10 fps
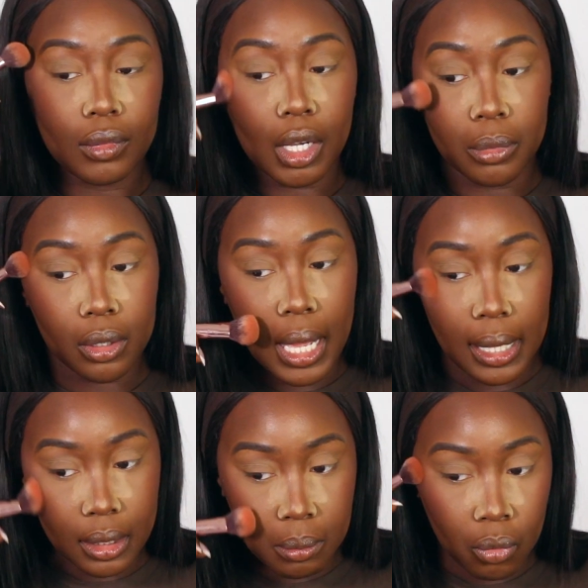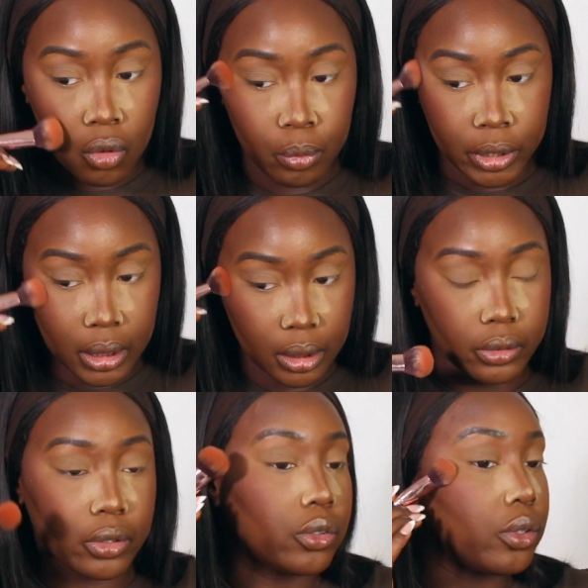I'm not adding more product
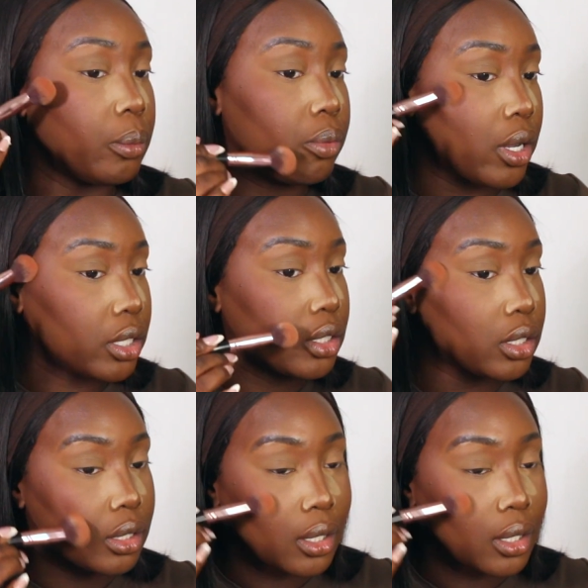onto the brush,